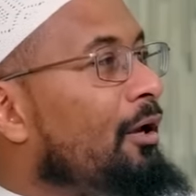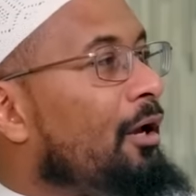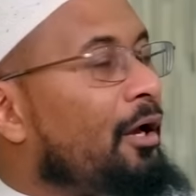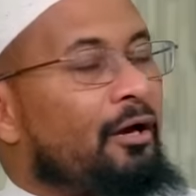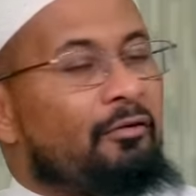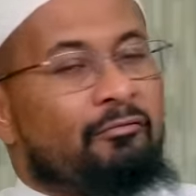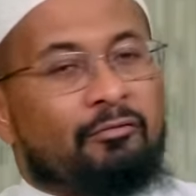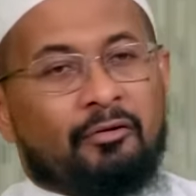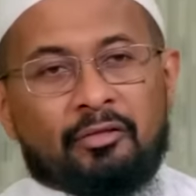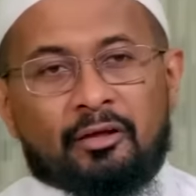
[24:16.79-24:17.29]

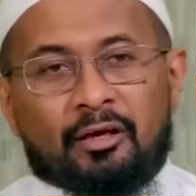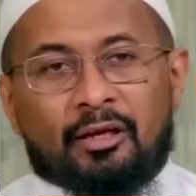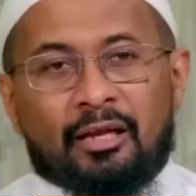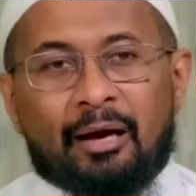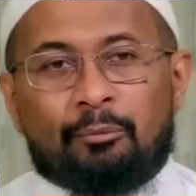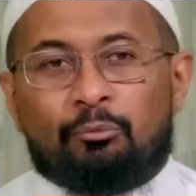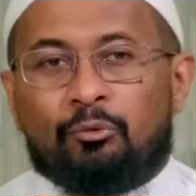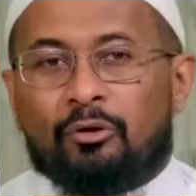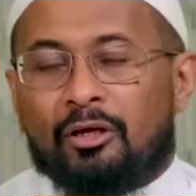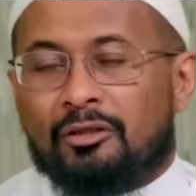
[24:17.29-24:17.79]
Everything,
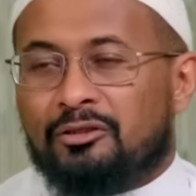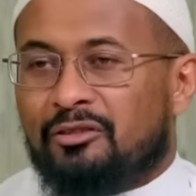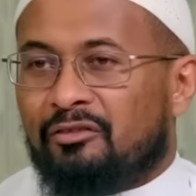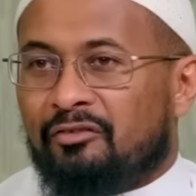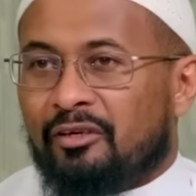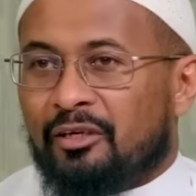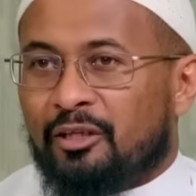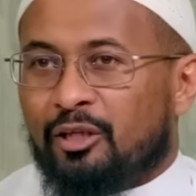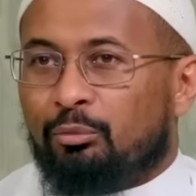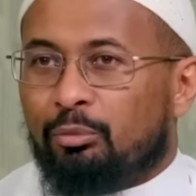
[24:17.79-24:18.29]
alhamdulillah, is
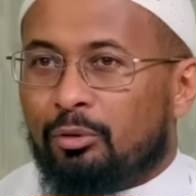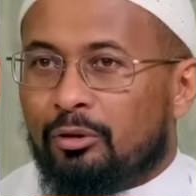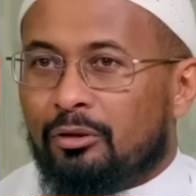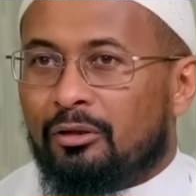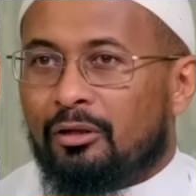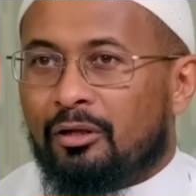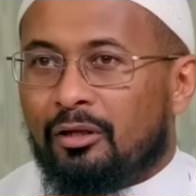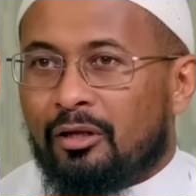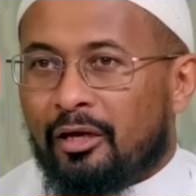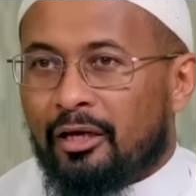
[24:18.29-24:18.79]

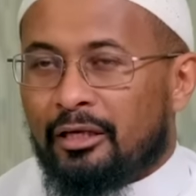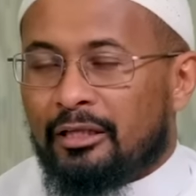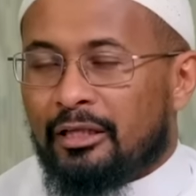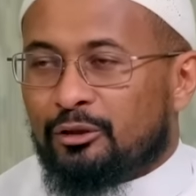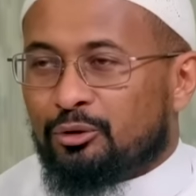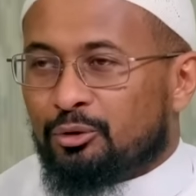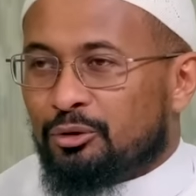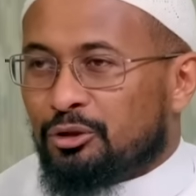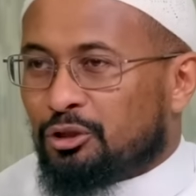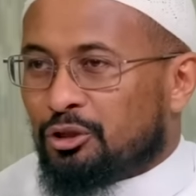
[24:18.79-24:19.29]
available.
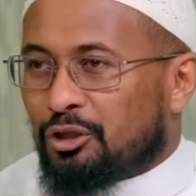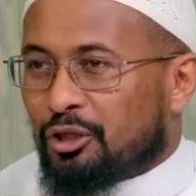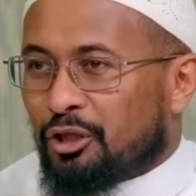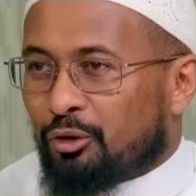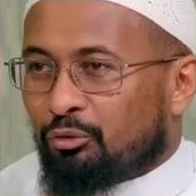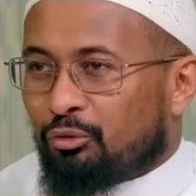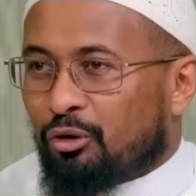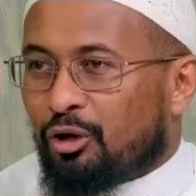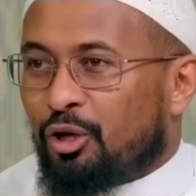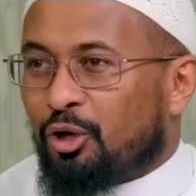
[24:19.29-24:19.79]

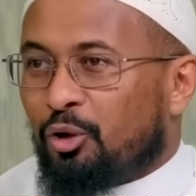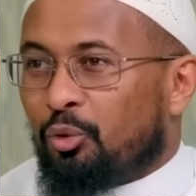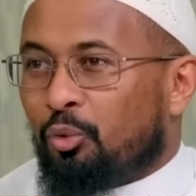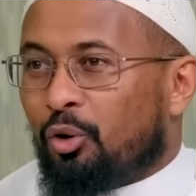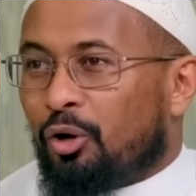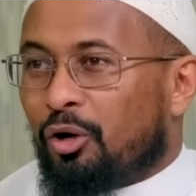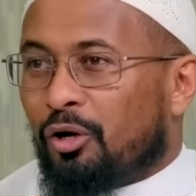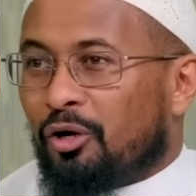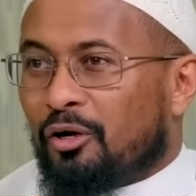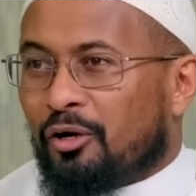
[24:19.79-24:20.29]
Electricity, running
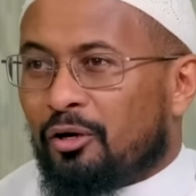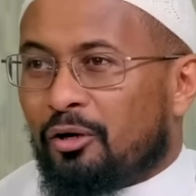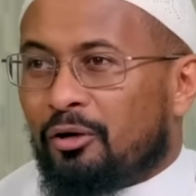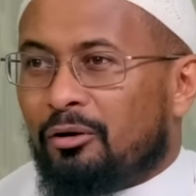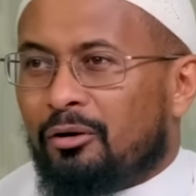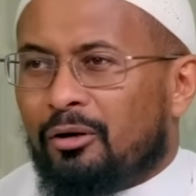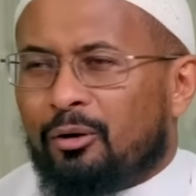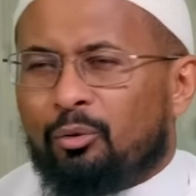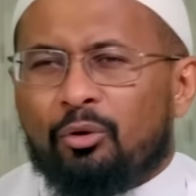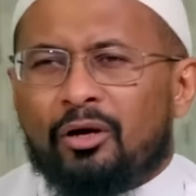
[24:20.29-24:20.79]

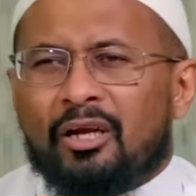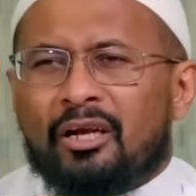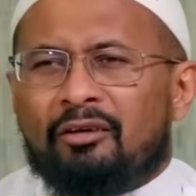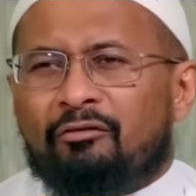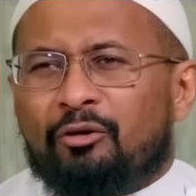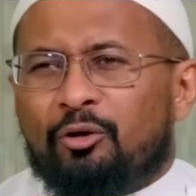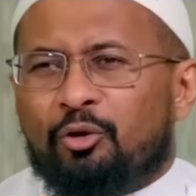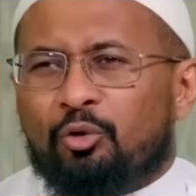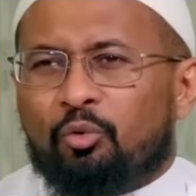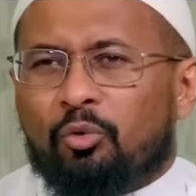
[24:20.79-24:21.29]
water,
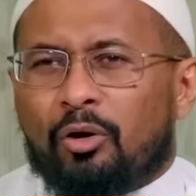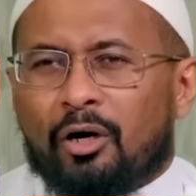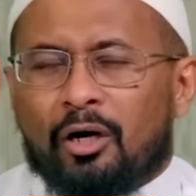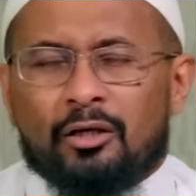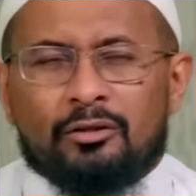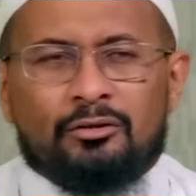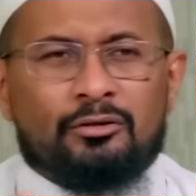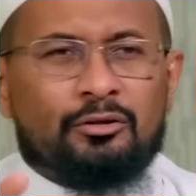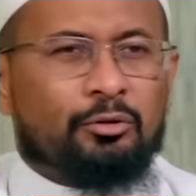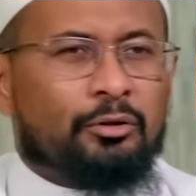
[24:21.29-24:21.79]
whatever you
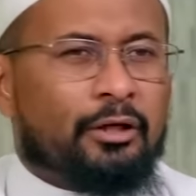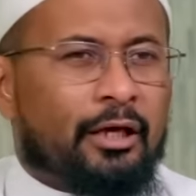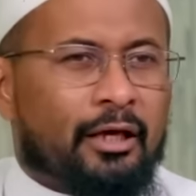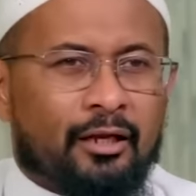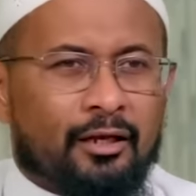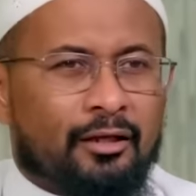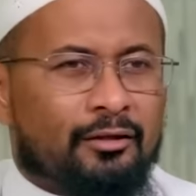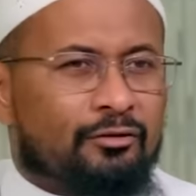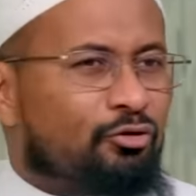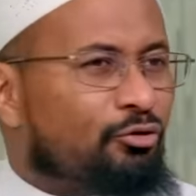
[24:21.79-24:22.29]
want, you get
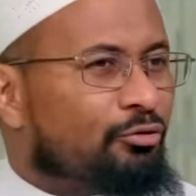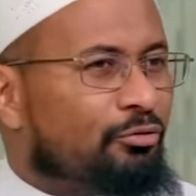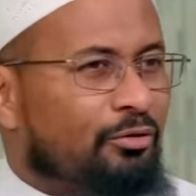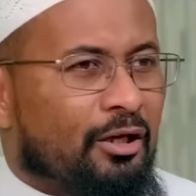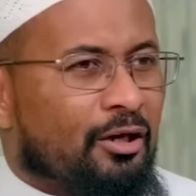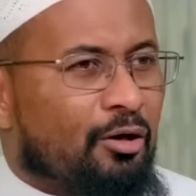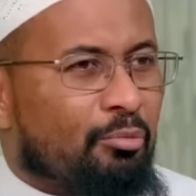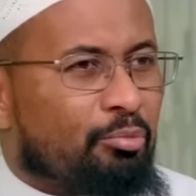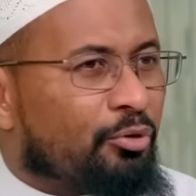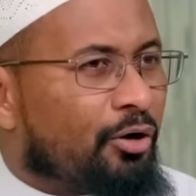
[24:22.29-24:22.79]
it.
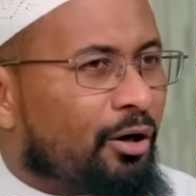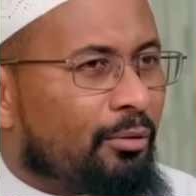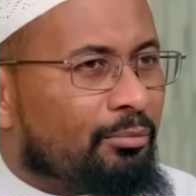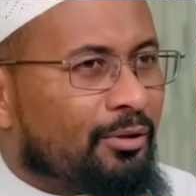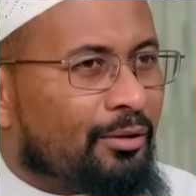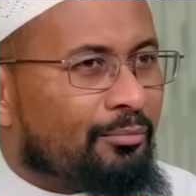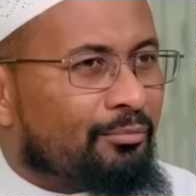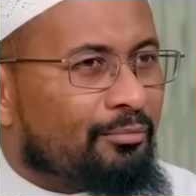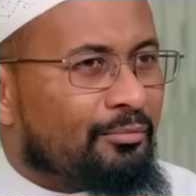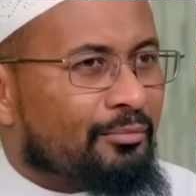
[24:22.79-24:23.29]
Not a
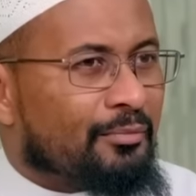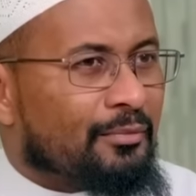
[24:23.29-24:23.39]
problem.